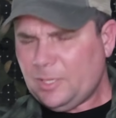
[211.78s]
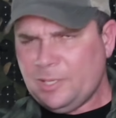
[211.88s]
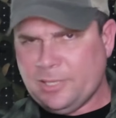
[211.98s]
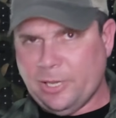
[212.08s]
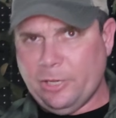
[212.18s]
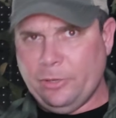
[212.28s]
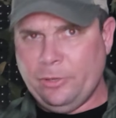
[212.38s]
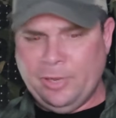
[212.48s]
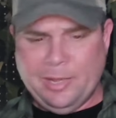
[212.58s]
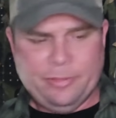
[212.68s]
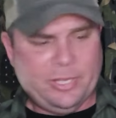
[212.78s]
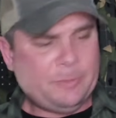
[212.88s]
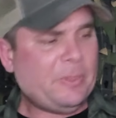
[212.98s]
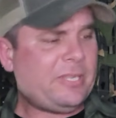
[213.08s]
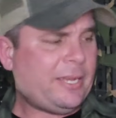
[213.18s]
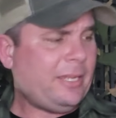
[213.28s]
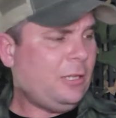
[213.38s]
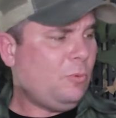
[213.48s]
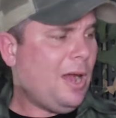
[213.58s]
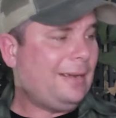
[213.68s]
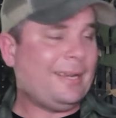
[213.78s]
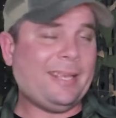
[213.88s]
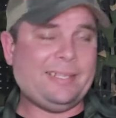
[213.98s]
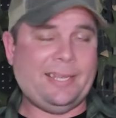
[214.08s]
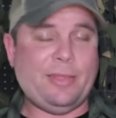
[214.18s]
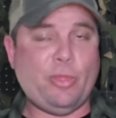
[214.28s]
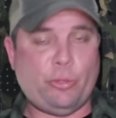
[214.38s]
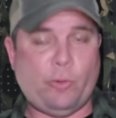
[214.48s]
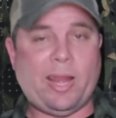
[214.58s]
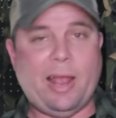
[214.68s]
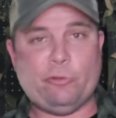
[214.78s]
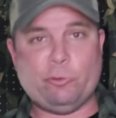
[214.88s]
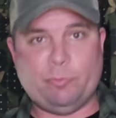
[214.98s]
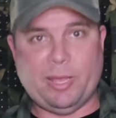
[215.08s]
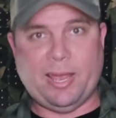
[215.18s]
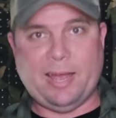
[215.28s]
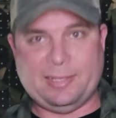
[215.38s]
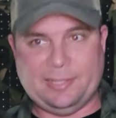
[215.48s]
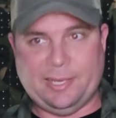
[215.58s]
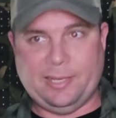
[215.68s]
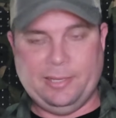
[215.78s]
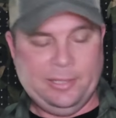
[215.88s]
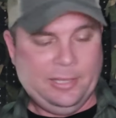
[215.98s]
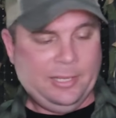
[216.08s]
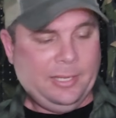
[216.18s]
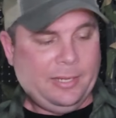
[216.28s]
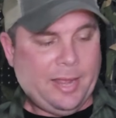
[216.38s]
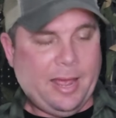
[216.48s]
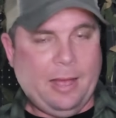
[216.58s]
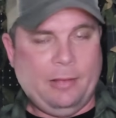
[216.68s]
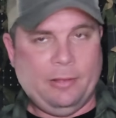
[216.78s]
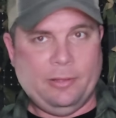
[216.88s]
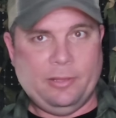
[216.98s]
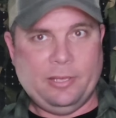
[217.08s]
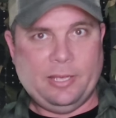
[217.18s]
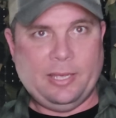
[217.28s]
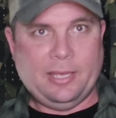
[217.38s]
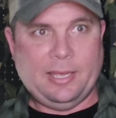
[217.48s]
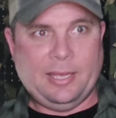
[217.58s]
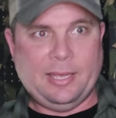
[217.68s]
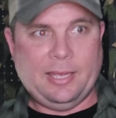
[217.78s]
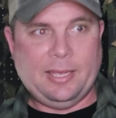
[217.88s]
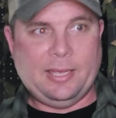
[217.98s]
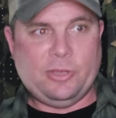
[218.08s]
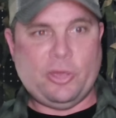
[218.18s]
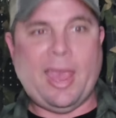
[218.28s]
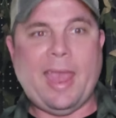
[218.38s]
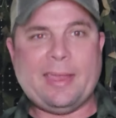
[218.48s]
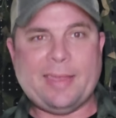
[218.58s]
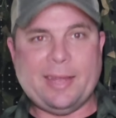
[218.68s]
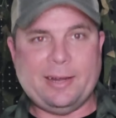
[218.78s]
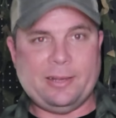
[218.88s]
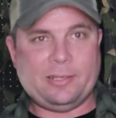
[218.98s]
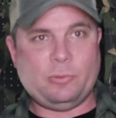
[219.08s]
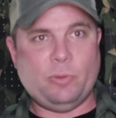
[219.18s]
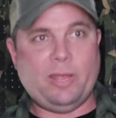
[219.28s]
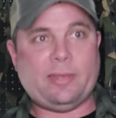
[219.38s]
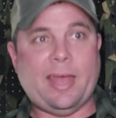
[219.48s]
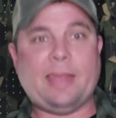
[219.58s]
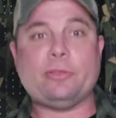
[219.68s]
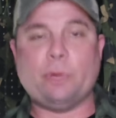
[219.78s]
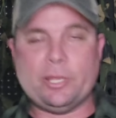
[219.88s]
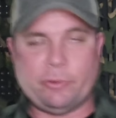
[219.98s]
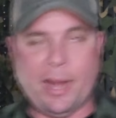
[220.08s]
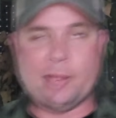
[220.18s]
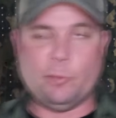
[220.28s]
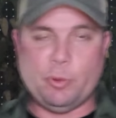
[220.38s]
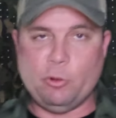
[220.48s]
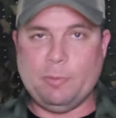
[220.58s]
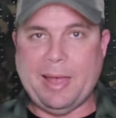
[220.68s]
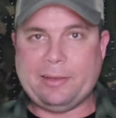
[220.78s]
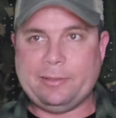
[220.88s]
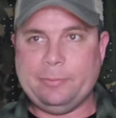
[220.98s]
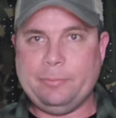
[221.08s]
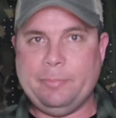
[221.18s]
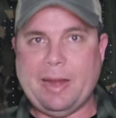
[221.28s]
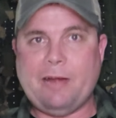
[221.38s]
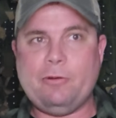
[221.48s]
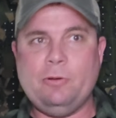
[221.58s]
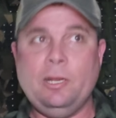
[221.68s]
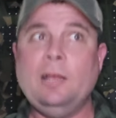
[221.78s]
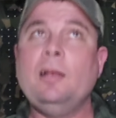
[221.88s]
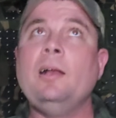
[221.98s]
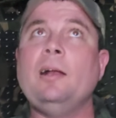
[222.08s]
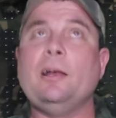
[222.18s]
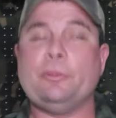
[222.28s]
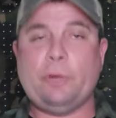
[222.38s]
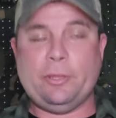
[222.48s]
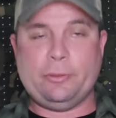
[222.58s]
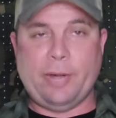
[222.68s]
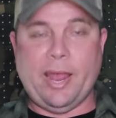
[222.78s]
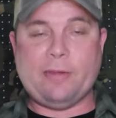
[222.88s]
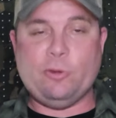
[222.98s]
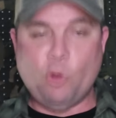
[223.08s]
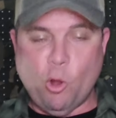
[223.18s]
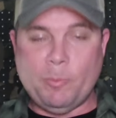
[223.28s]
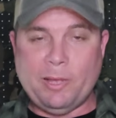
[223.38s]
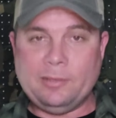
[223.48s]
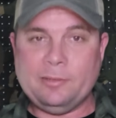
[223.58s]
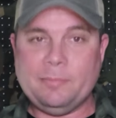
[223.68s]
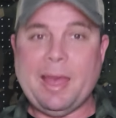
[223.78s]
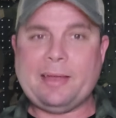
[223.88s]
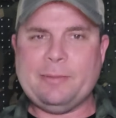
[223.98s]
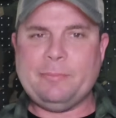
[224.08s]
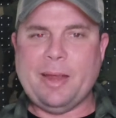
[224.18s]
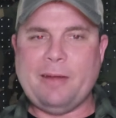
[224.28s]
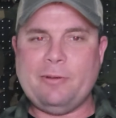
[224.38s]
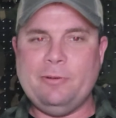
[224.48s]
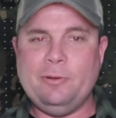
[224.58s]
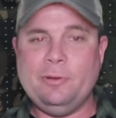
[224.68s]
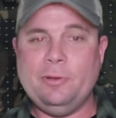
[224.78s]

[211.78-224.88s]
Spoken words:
So this particular one is in 300 PRC. Now, you can get it with a 338 Lapua Magnum barrel, a 338 Norma Magnum barrel,